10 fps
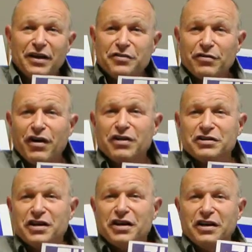on
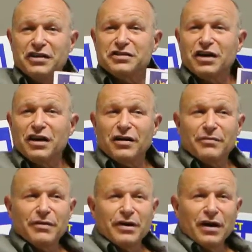drugs than it is on
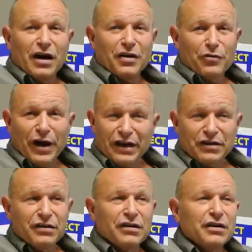rent.